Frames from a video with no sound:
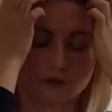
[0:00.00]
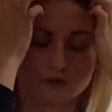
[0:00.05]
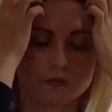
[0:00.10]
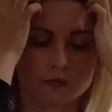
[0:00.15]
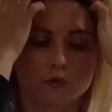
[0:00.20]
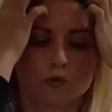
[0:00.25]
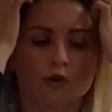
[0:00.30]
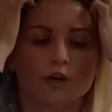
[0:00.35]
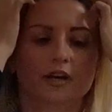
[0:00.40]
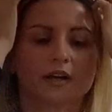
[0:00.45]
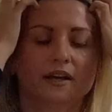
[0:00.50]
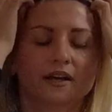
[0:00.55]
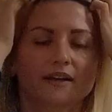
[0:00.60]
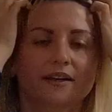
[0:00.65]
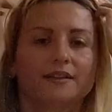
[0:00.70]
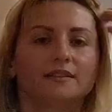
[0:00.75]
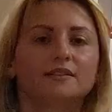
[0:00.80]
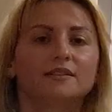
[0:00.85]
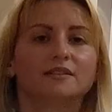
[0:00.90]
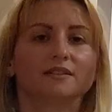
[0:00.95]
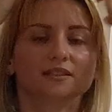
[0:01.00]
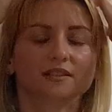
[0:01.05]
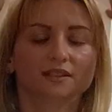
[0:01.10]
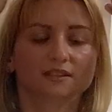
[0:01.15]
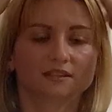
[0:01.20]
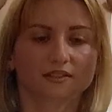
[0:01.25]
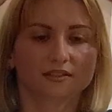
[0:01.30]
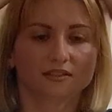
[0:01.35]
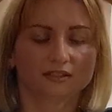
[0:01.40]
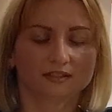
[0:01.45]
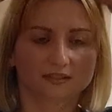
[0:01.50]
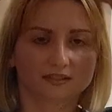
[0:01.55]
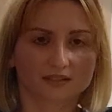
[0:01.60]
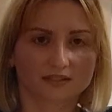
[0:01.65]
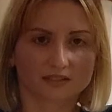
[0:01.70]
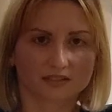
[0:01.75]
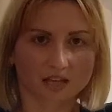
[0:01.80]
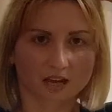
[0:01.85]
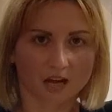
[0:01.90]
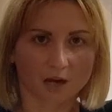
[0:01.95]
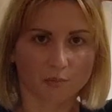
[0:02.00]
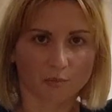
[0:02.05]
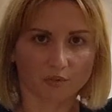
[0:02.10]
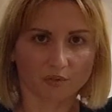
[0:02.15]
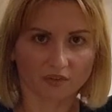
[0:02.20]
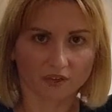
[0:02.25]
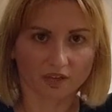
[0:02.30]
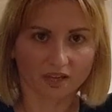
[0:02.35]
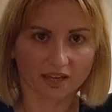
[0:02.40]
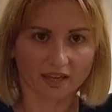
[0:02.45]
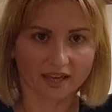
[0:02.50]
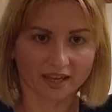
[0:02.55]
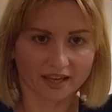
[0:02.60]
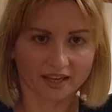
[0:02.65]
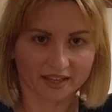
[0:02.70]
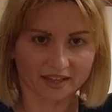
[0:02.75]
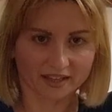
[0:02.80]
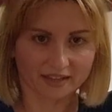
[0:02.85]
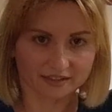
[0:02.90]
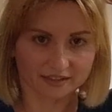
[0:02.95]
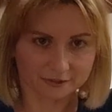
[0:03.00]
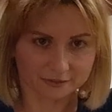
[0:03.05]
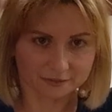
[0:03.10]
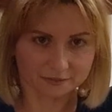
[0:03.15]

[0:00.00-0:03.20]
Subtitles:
forehead, top of the head,